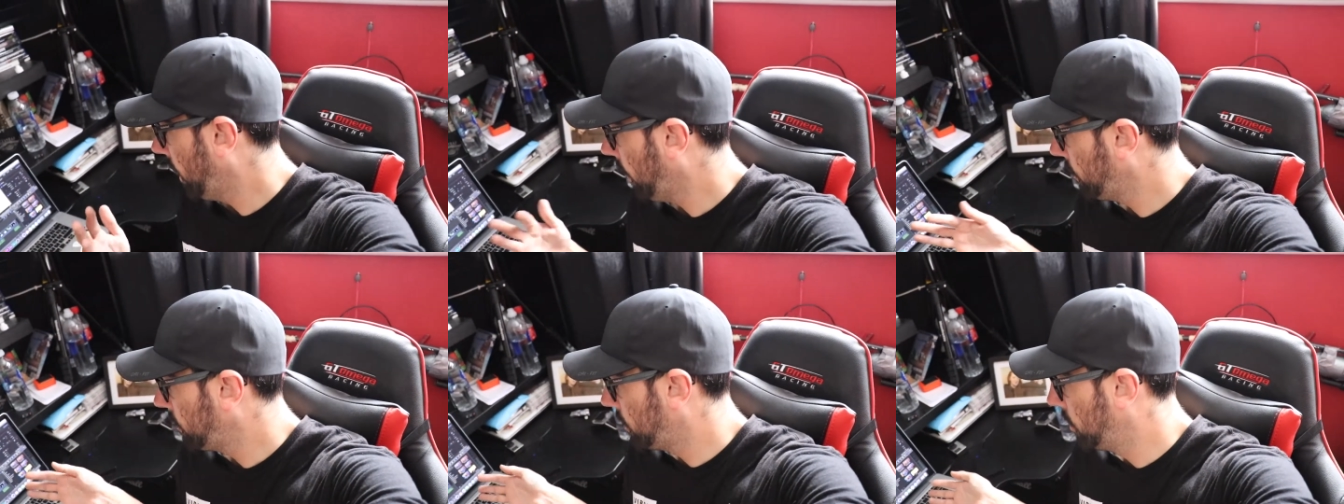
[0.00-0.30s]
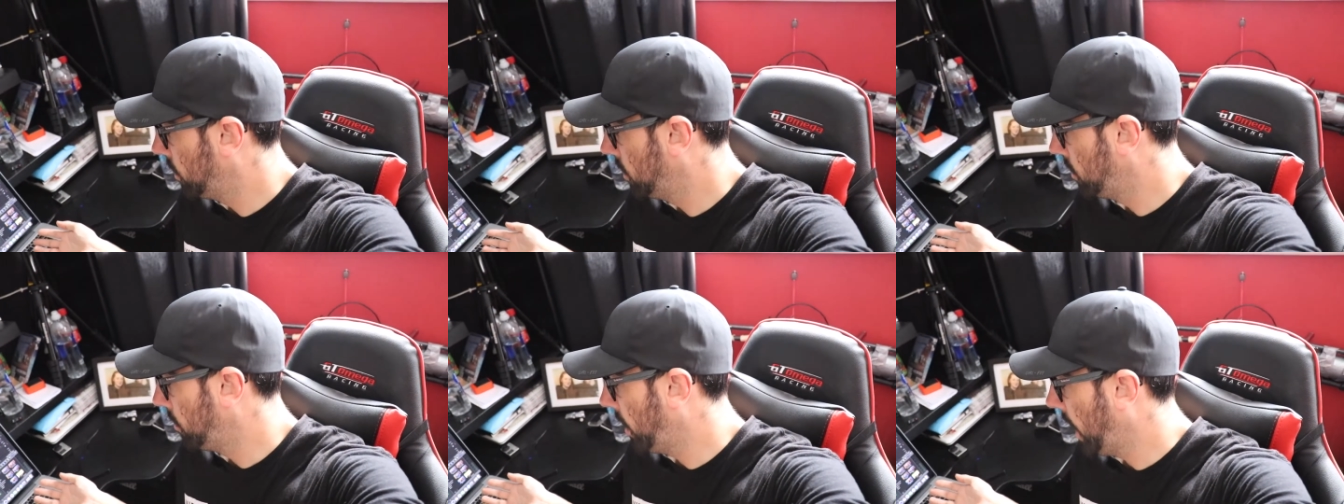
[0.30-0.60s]

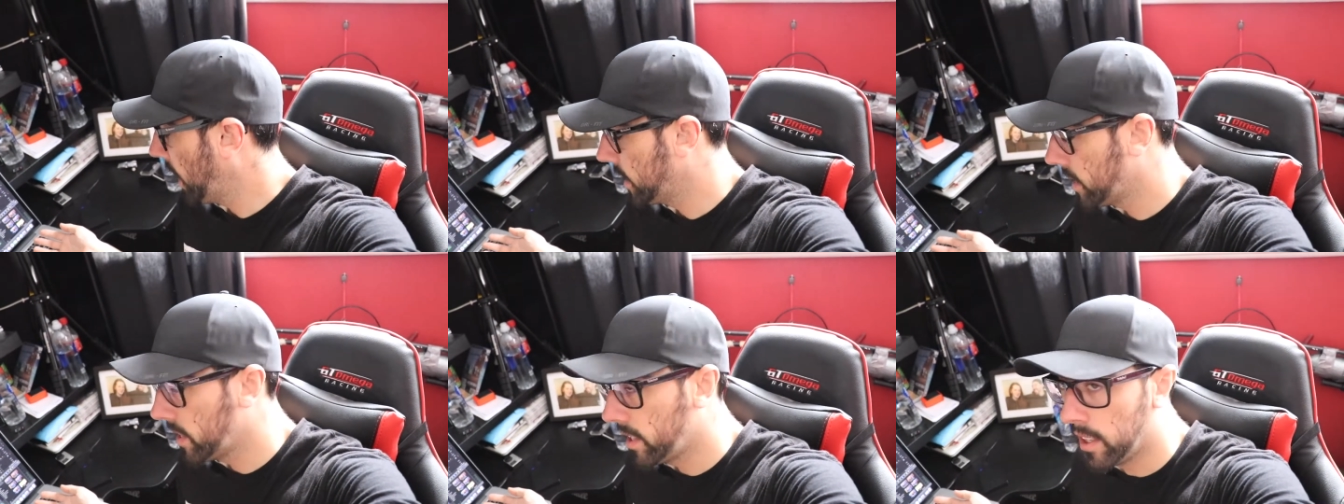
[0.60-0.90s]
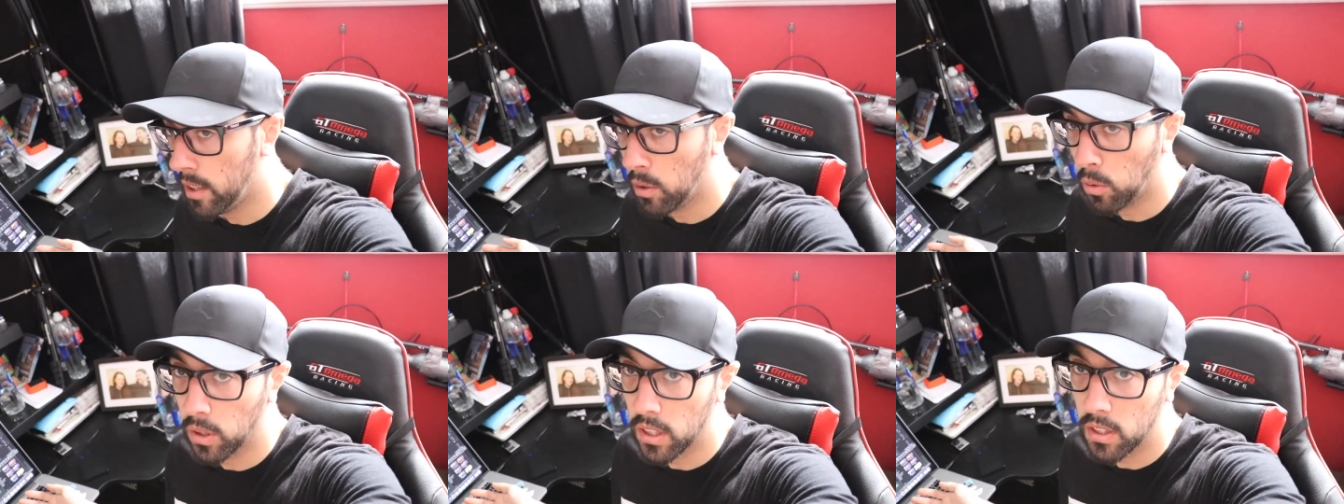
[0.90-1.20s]
after
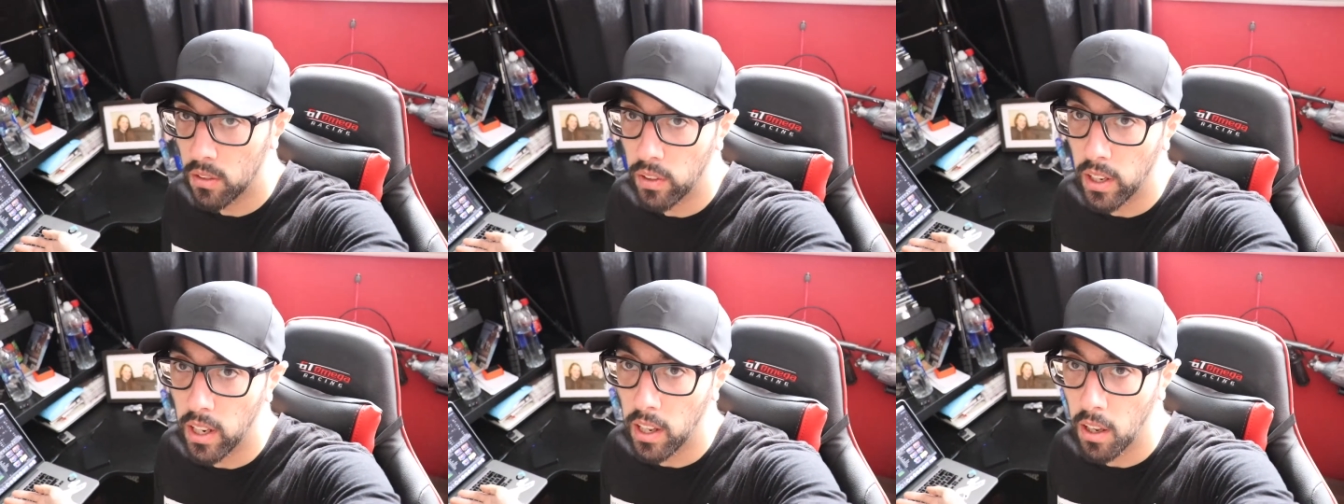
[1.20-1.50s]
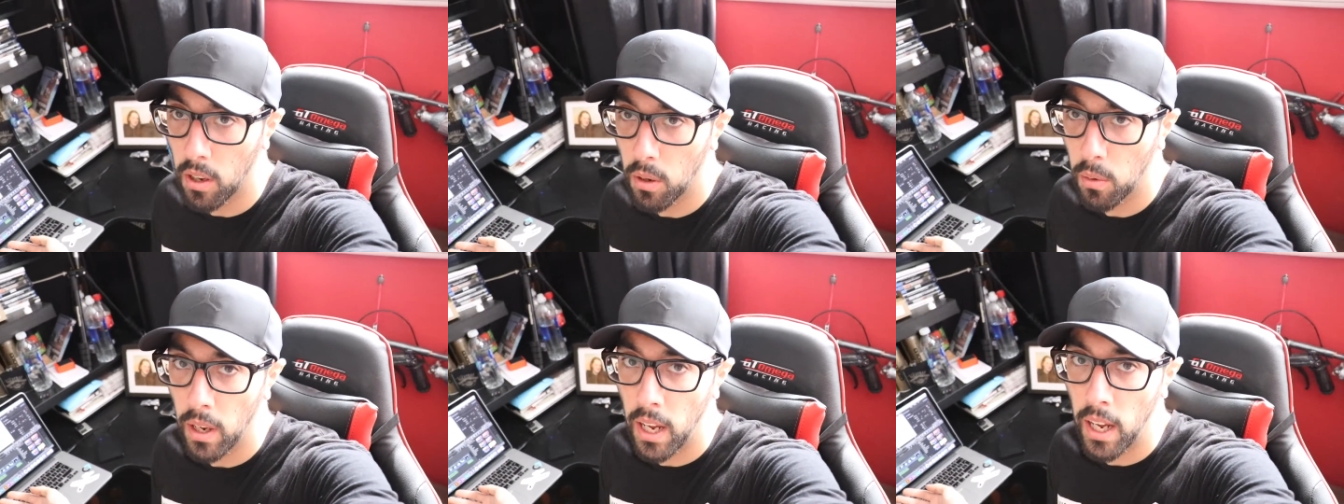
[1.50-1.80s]
editing all this
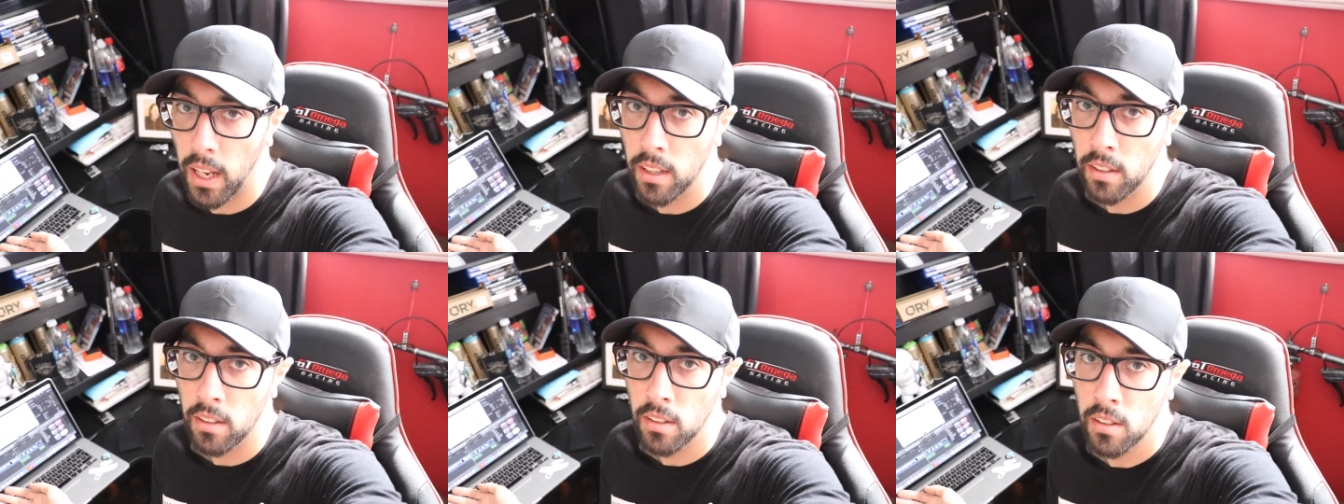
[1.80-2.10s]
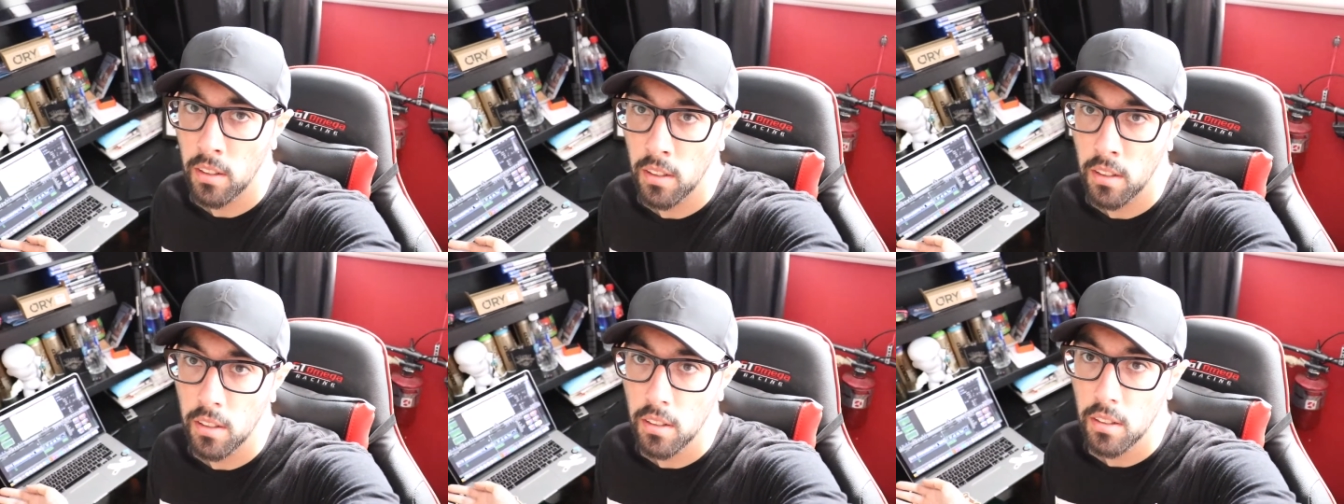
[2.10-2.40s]
video
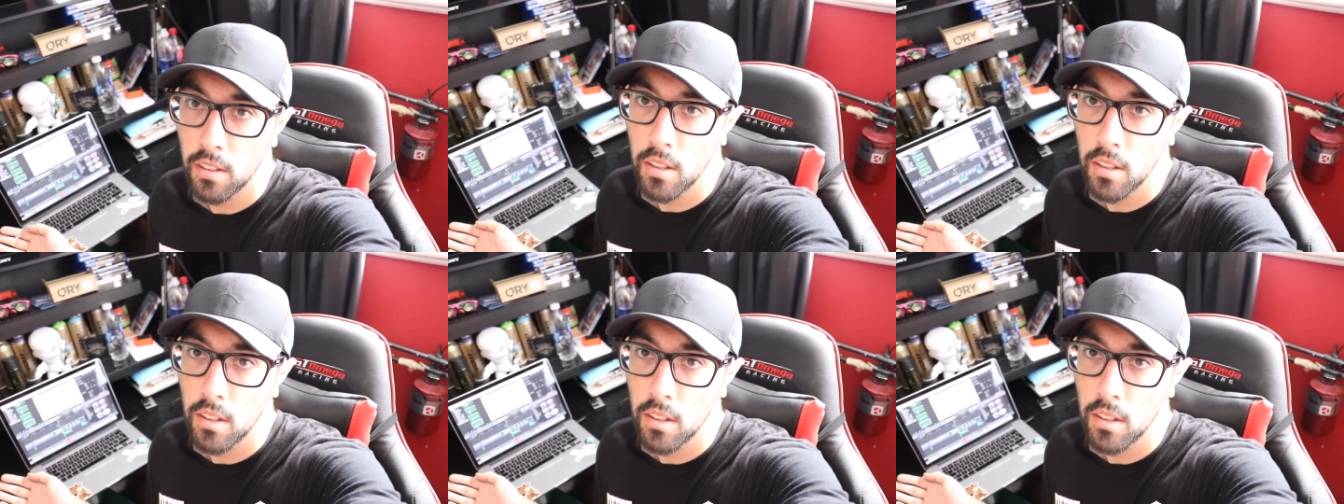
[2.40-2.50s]
and